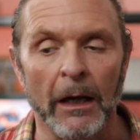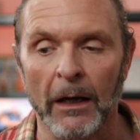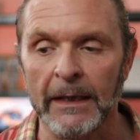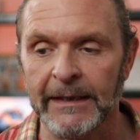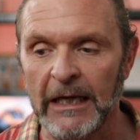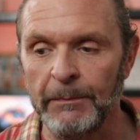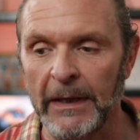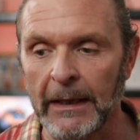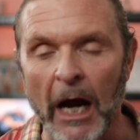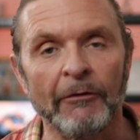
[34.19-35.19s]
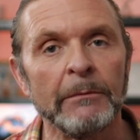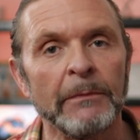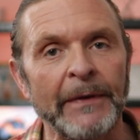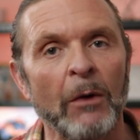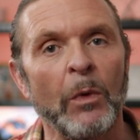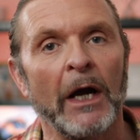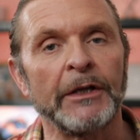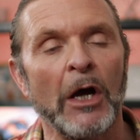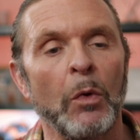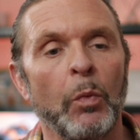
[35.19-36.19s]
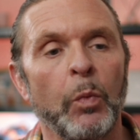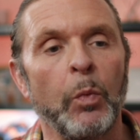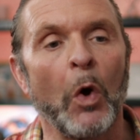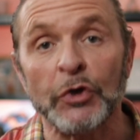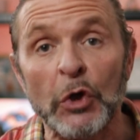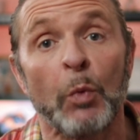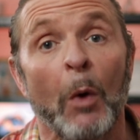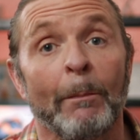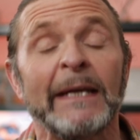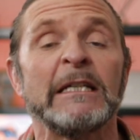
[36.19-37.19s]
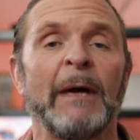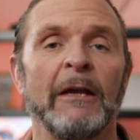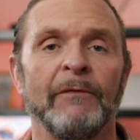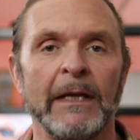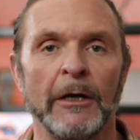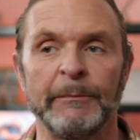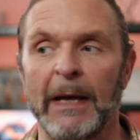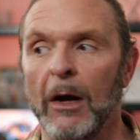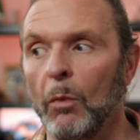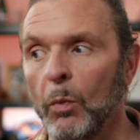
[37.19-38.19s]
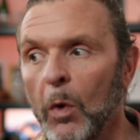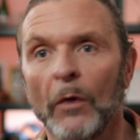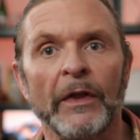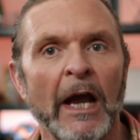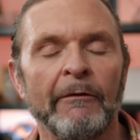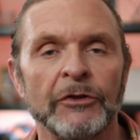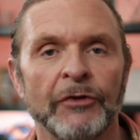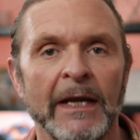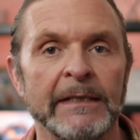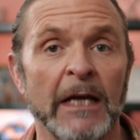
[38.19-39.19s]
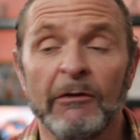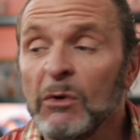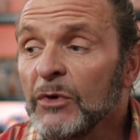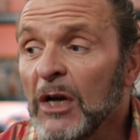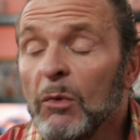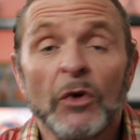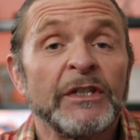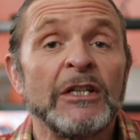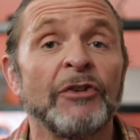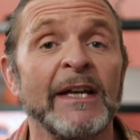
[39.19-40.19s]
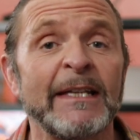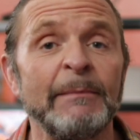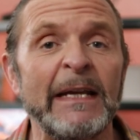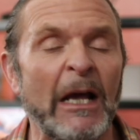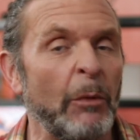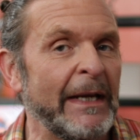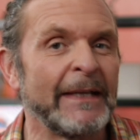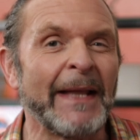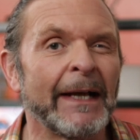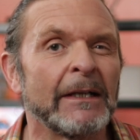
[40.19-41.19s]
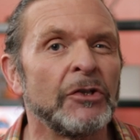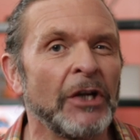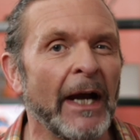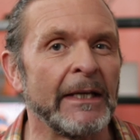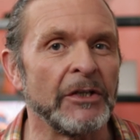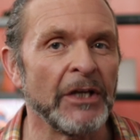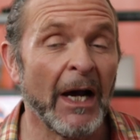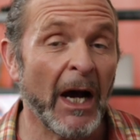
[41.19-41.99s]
I like to keep it current. That way I know what you want me to make videos about, what the current trends are, and also what's interesting me that week, and that can change.